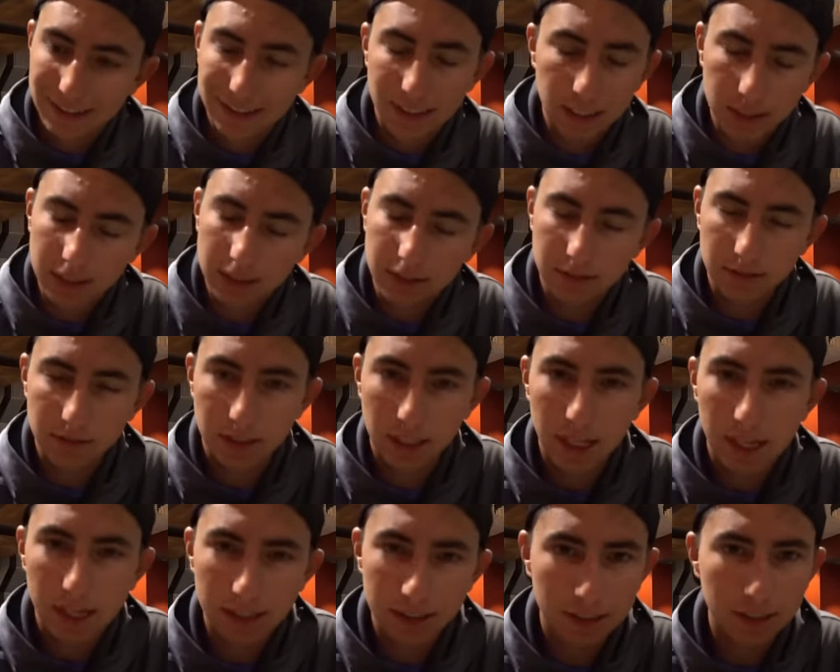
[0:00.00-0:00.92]

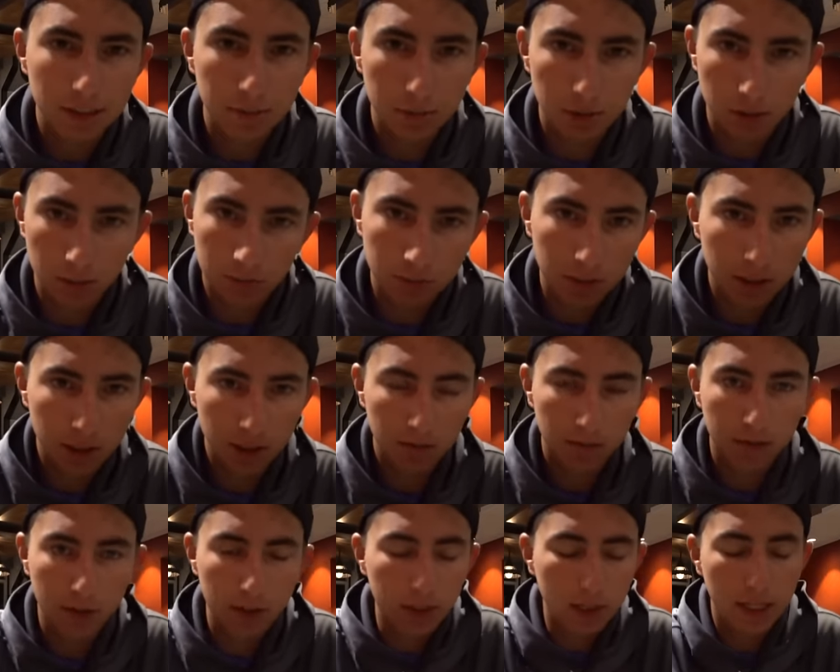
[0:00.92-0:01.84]
Today's gonna be a really
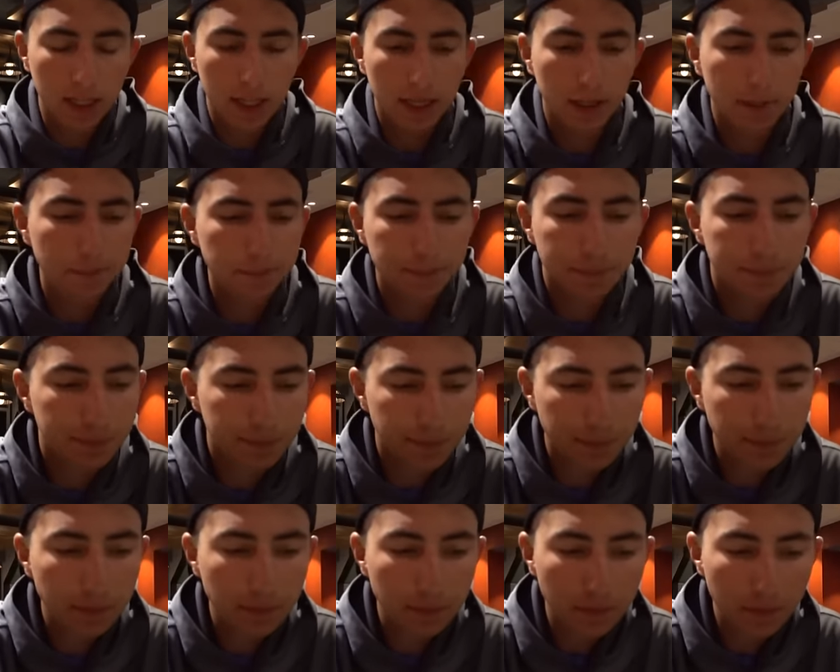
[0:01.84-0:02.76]
fun day.
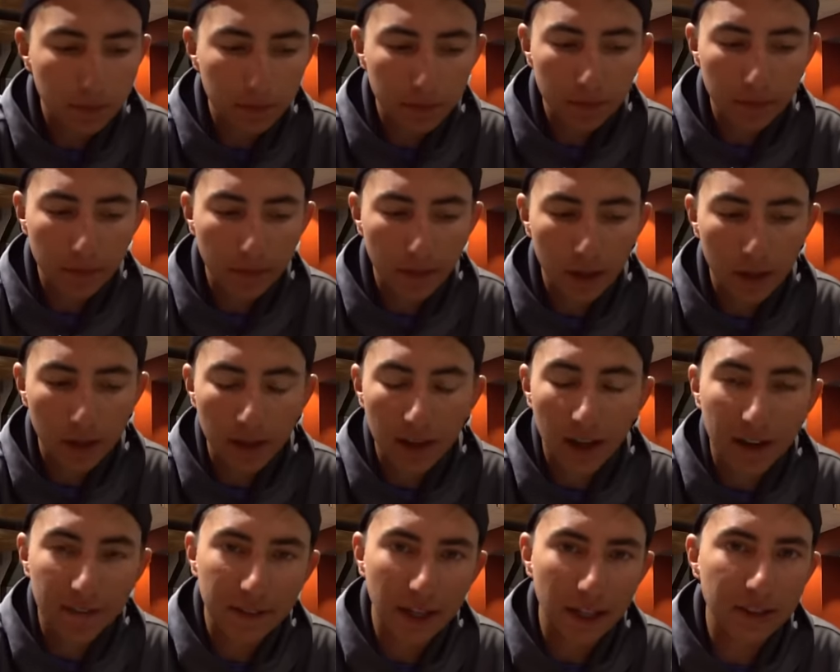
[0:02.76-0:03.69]

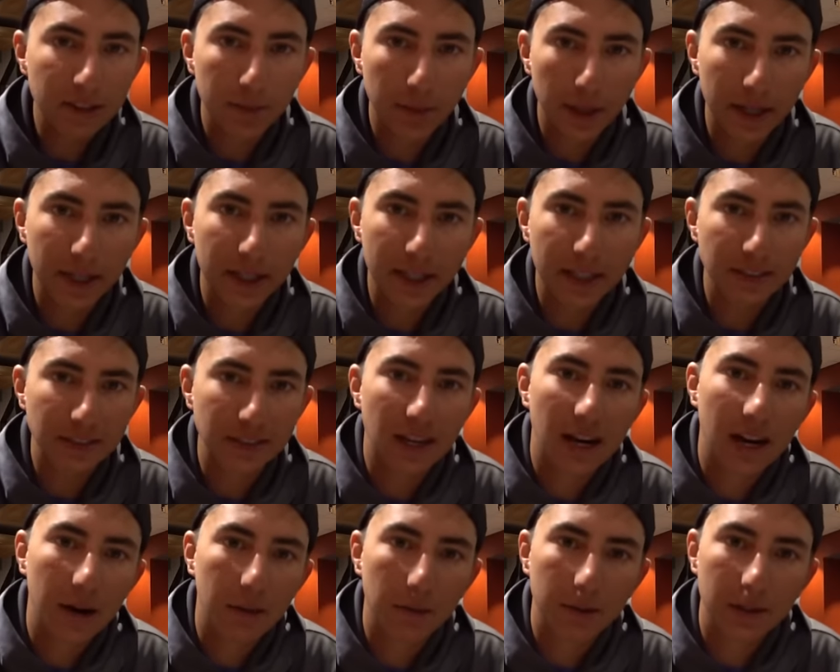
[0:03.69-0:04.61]
I've got some ideas on
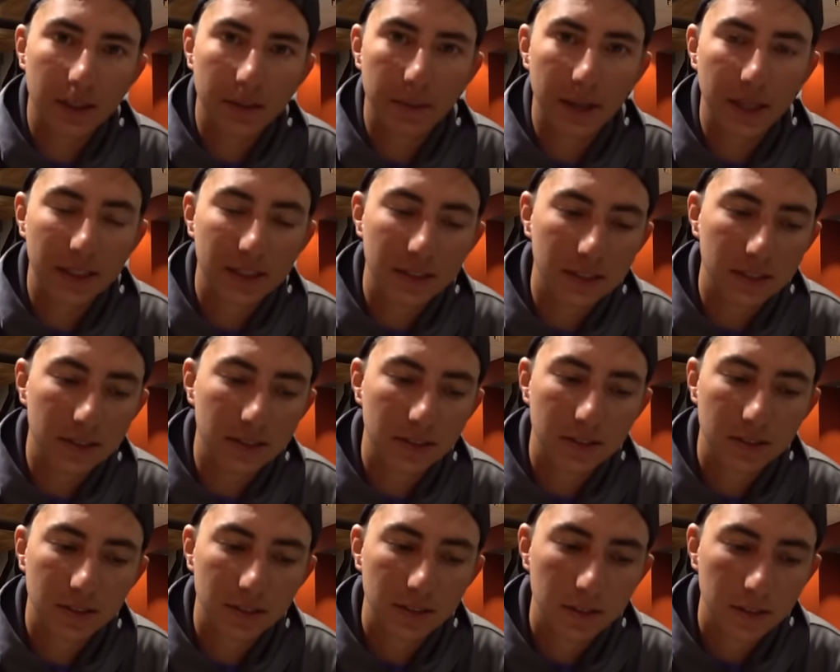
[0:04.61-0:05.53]
how we're gonna make
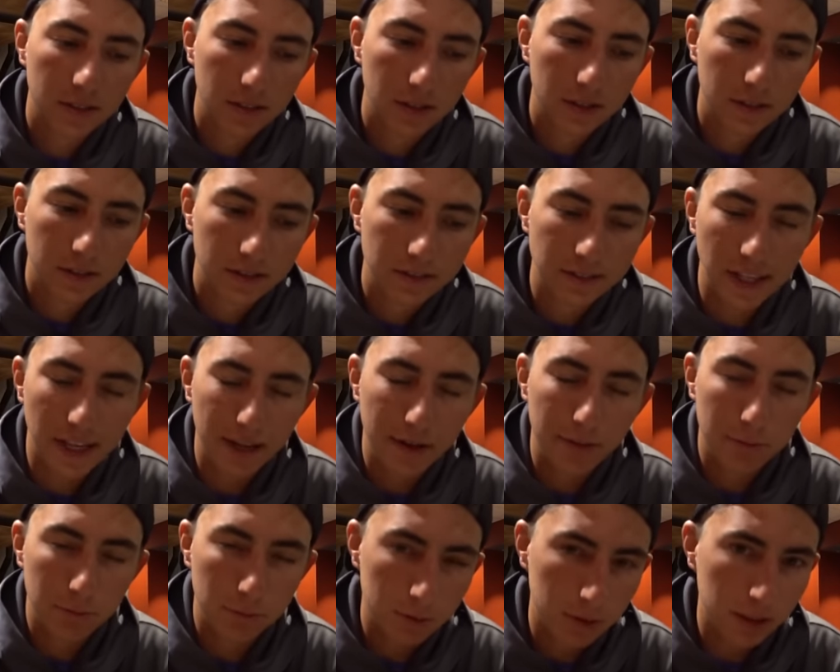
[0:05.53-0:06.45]
this
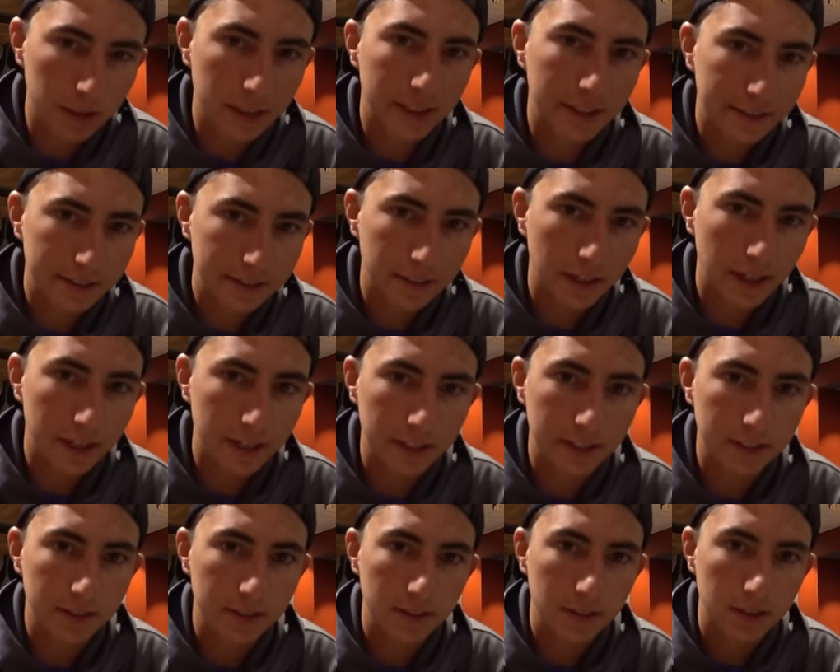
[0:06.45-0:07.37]
day really
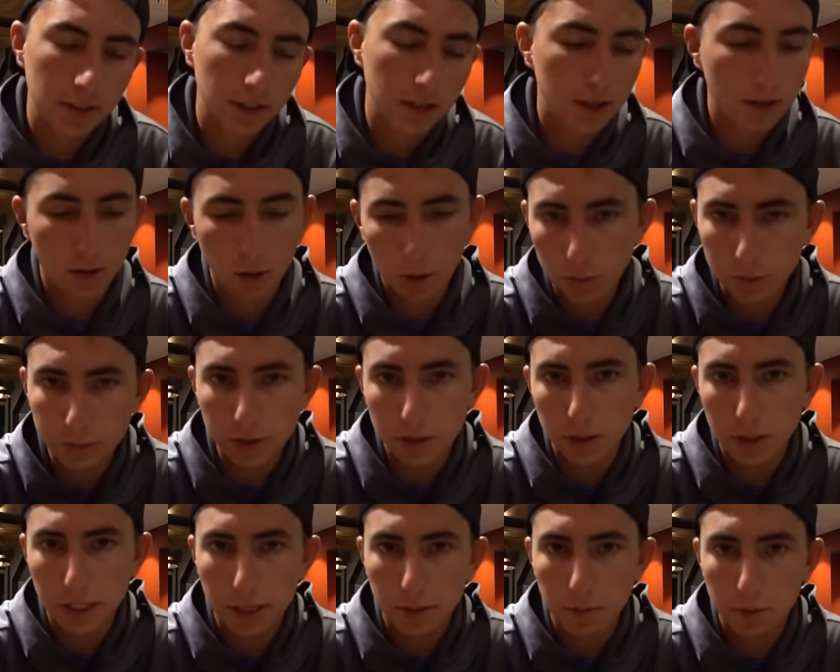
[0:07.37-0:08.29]
exciting.
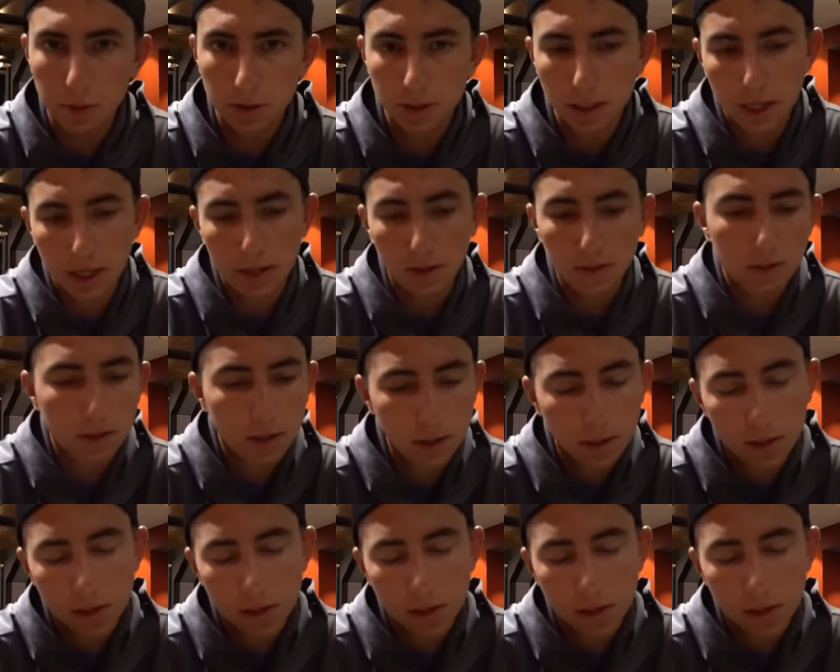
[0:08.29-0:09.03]
Hopefully they work out.